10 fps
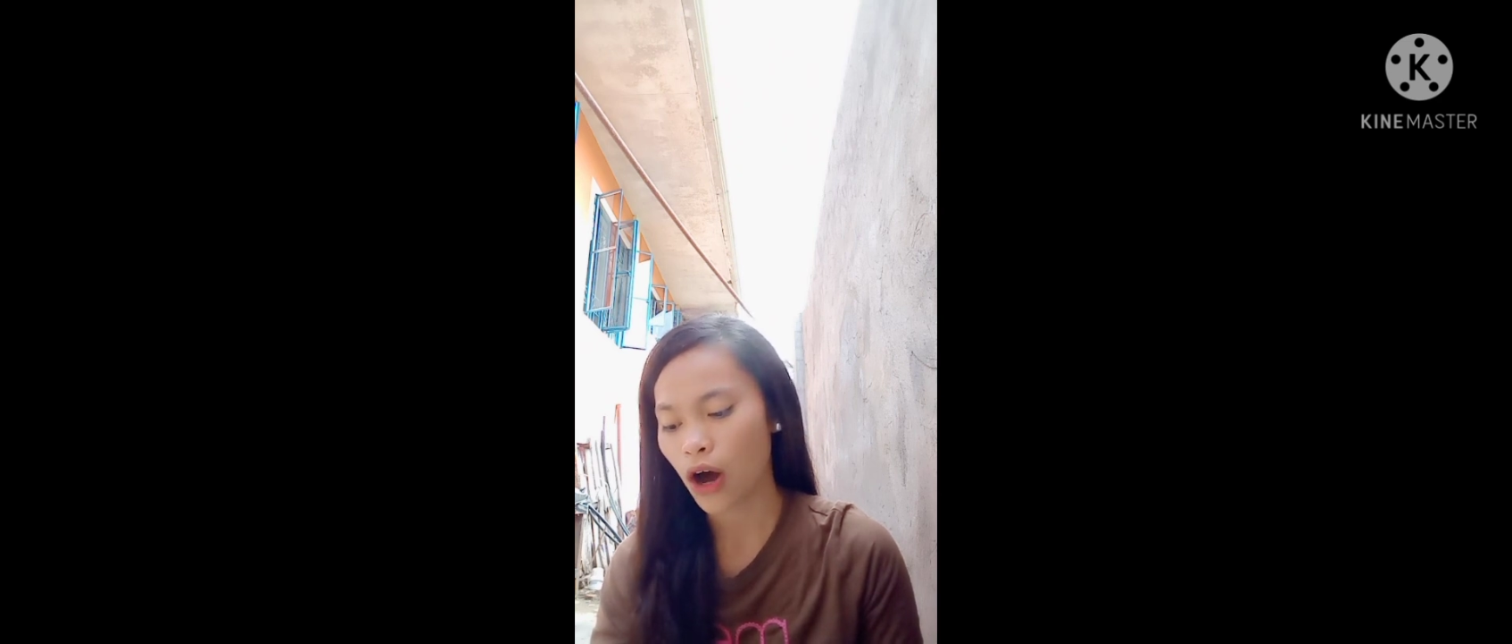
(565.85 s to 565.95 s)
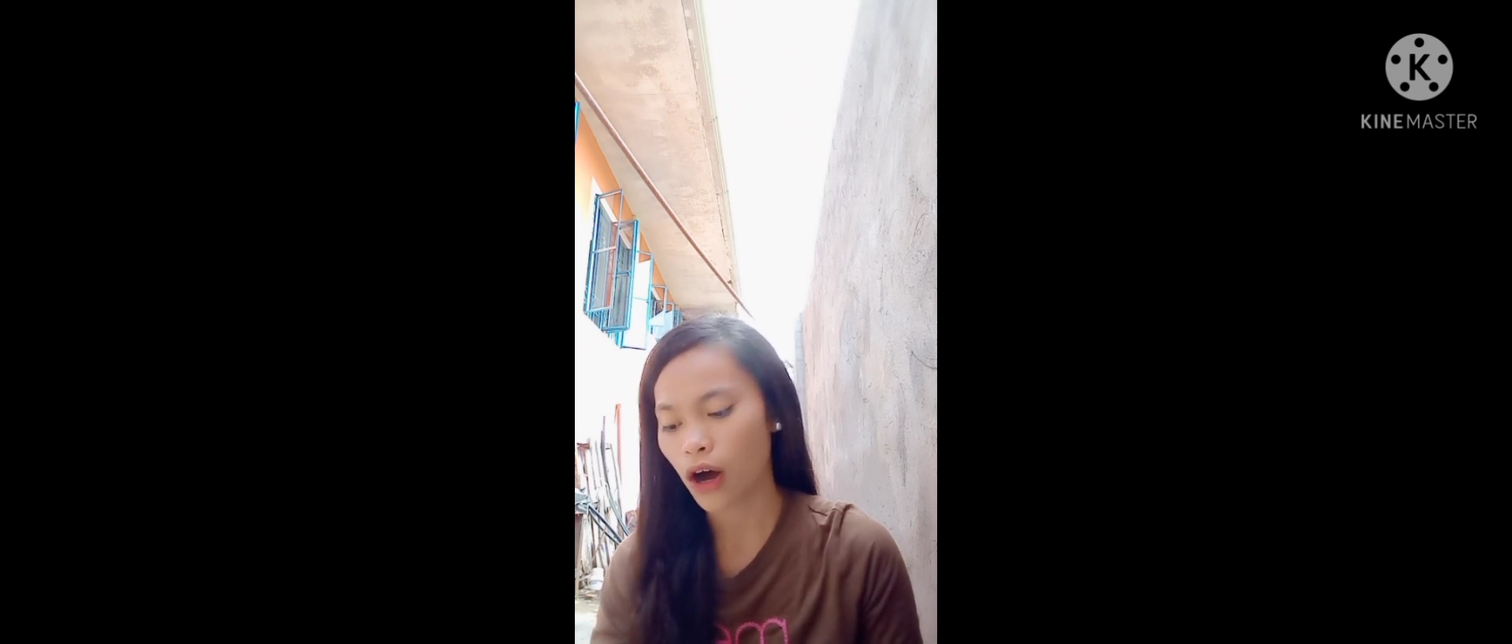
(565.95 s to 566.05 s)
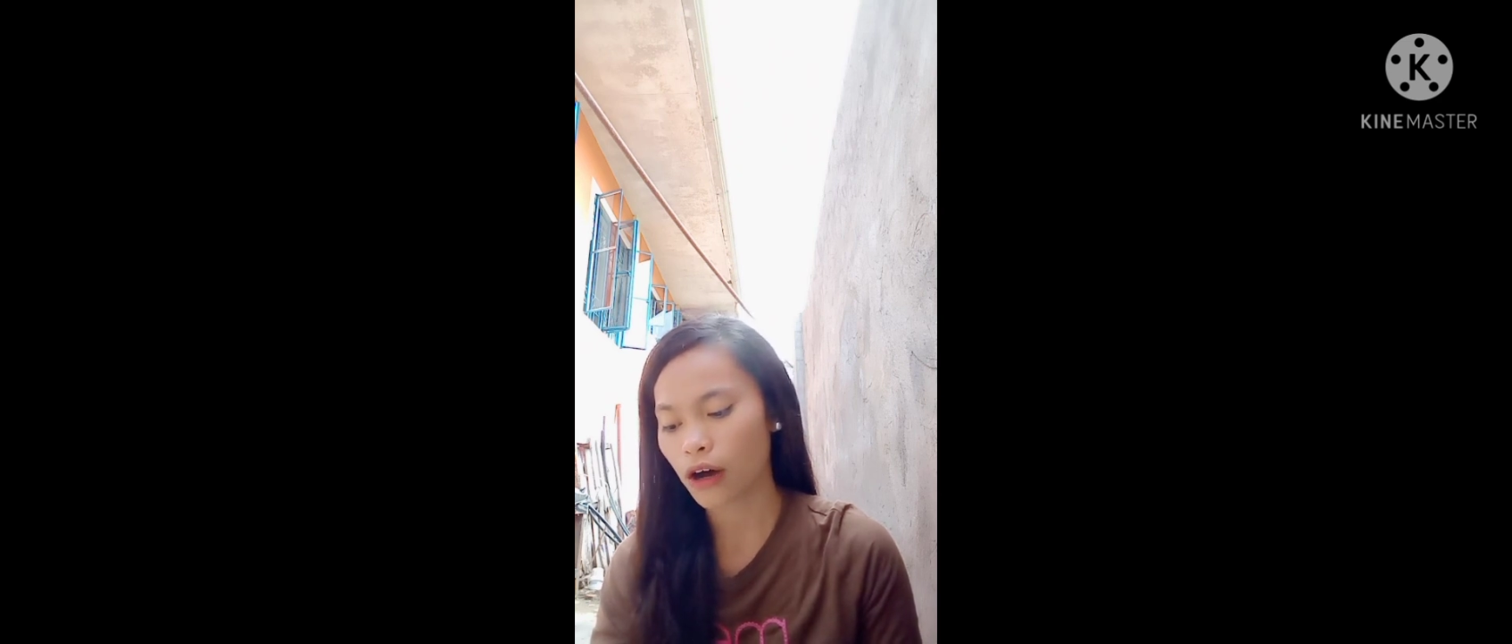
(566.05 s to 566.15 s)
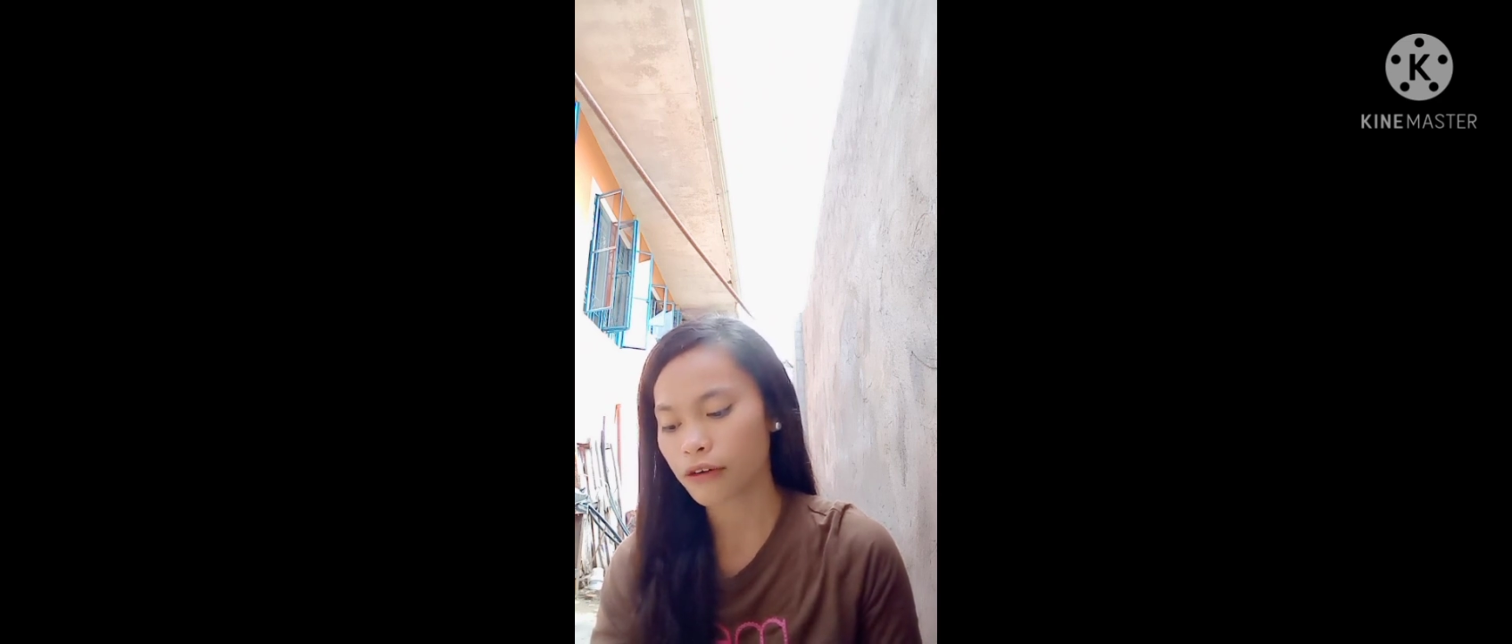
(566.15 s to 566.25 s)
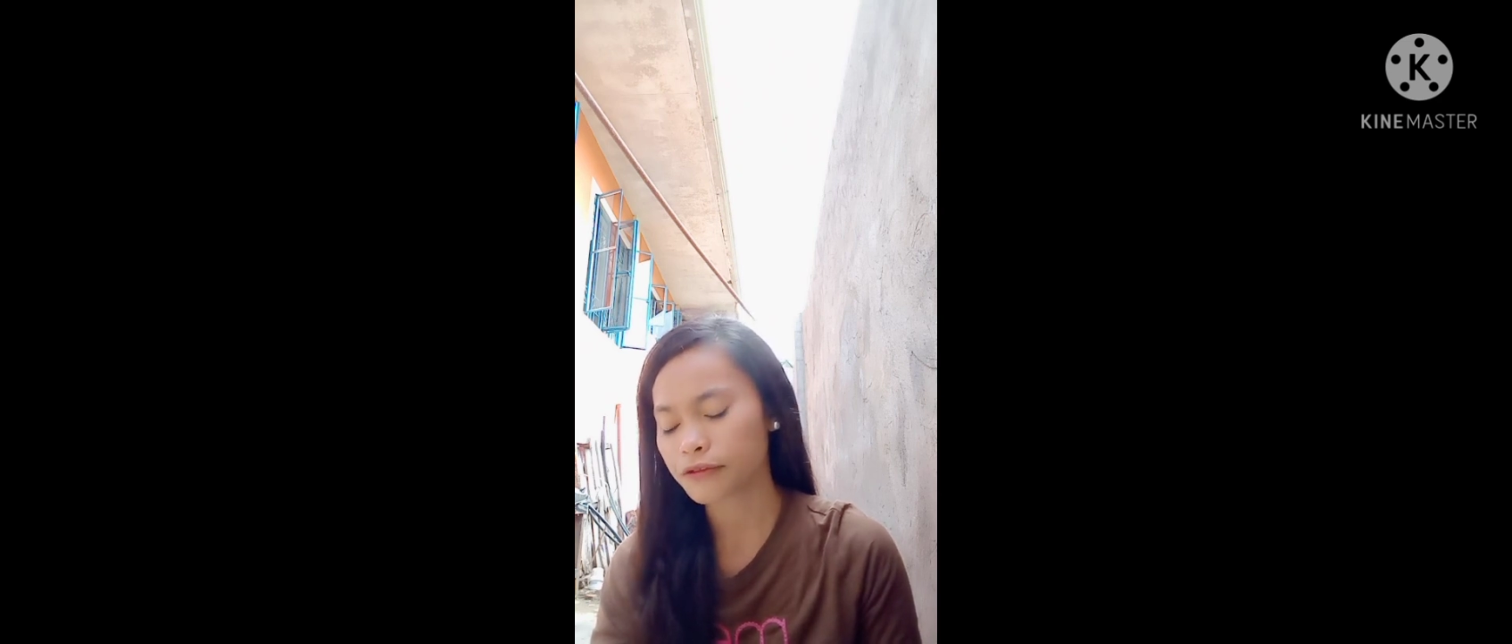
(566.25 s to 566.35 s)

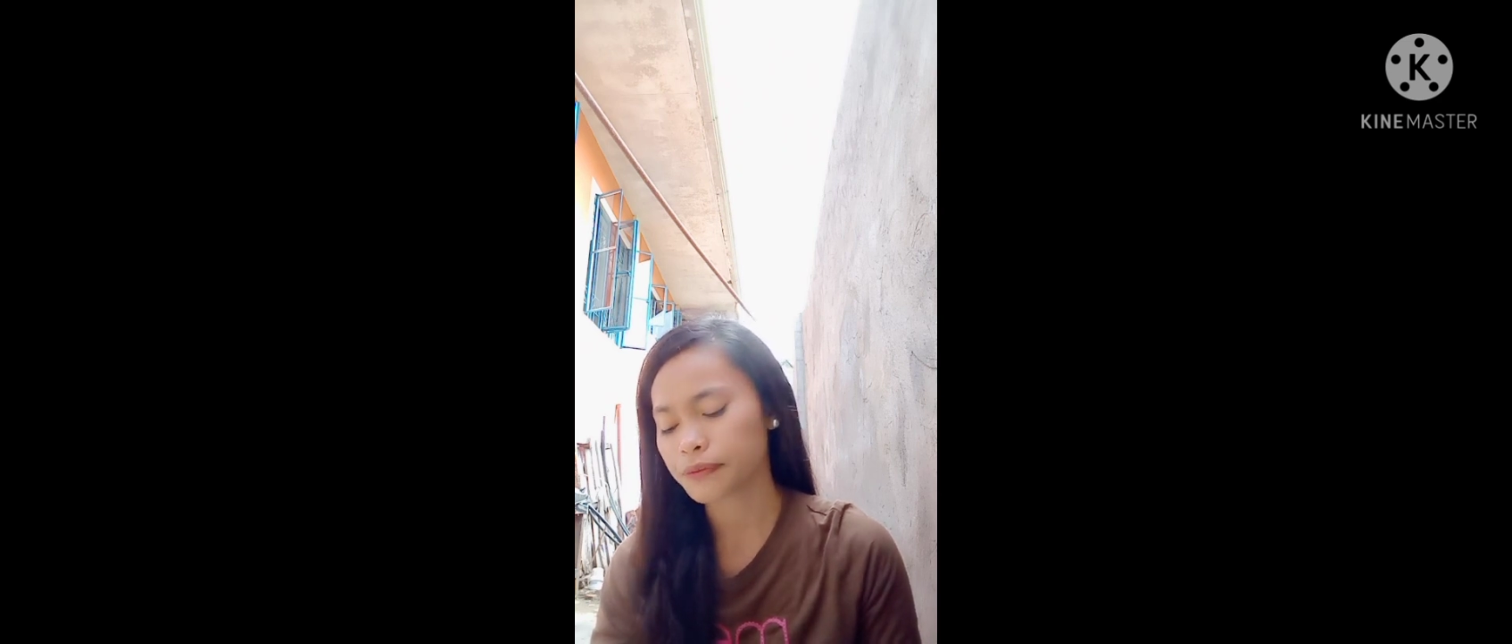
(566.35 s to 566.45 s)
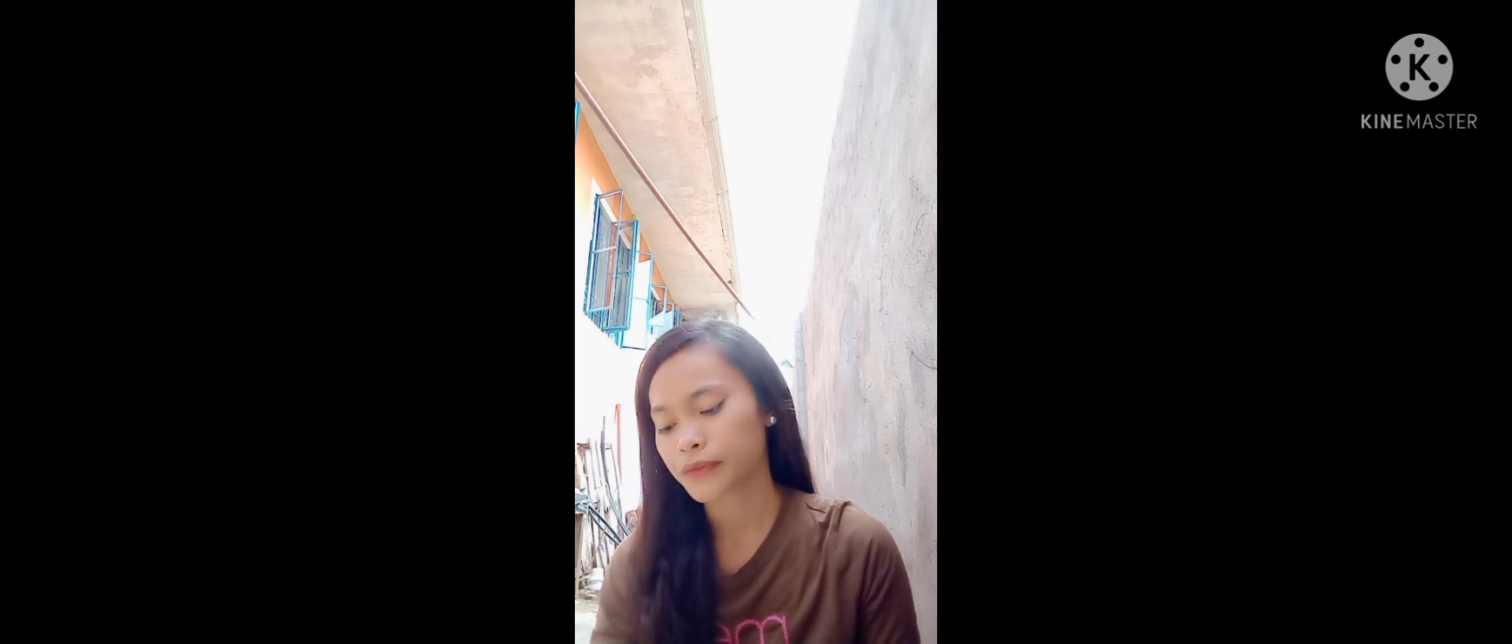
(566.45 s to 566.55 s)
of